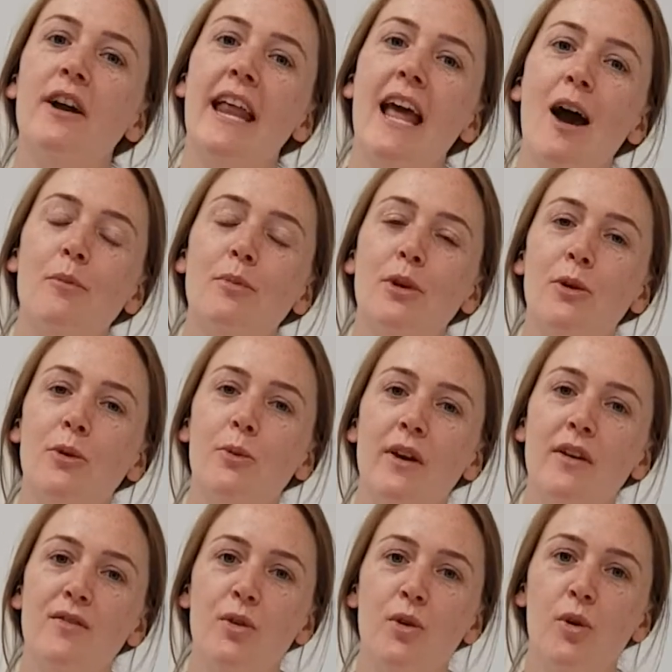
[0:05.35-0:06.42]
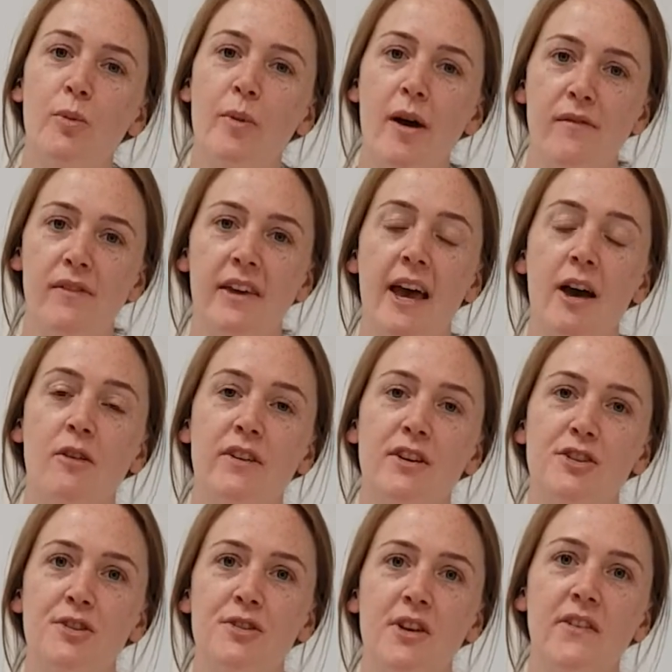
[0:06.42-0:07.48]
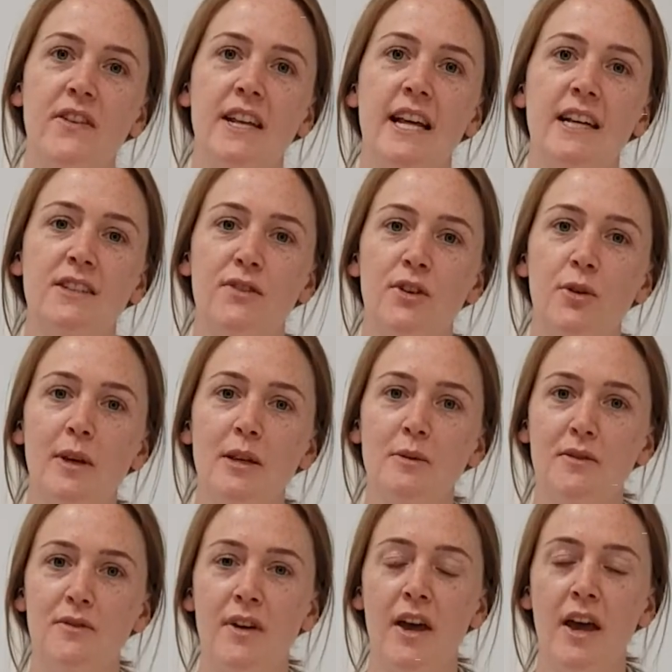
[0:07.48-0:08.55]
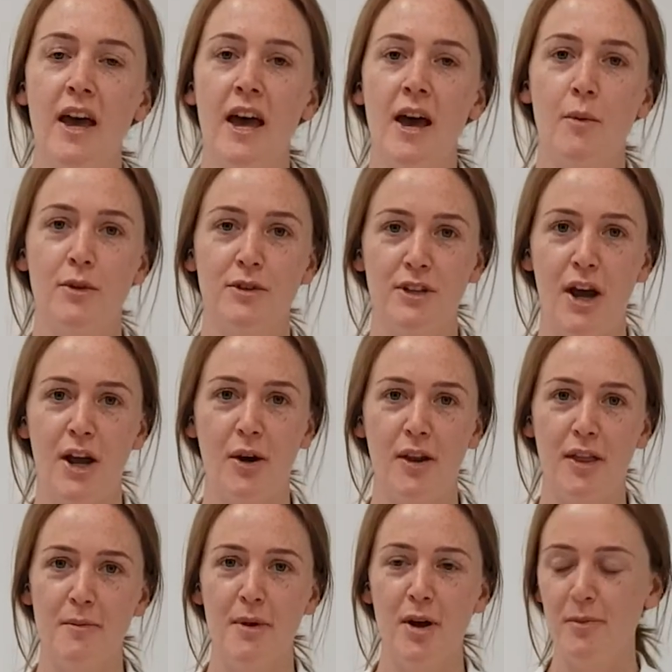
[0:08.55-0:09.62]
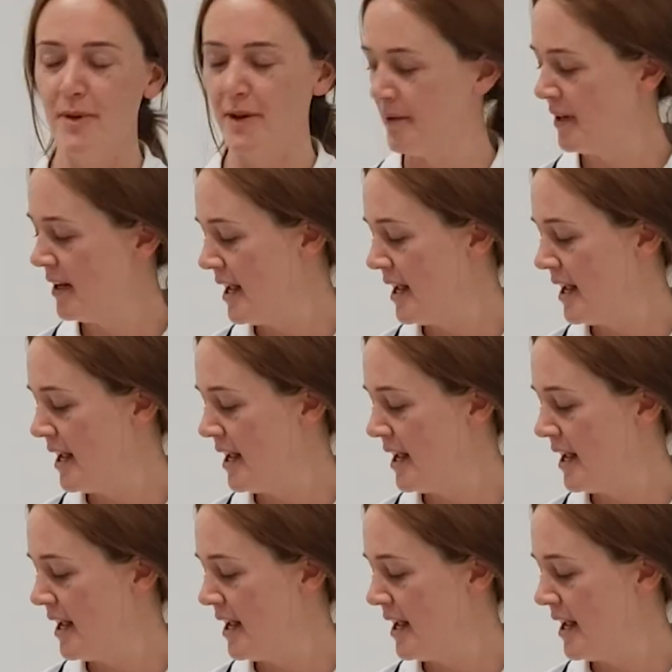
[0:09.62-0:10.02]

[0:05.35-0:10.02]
help you with your pelvic health issues over the next few weeks with what's going on at the moment.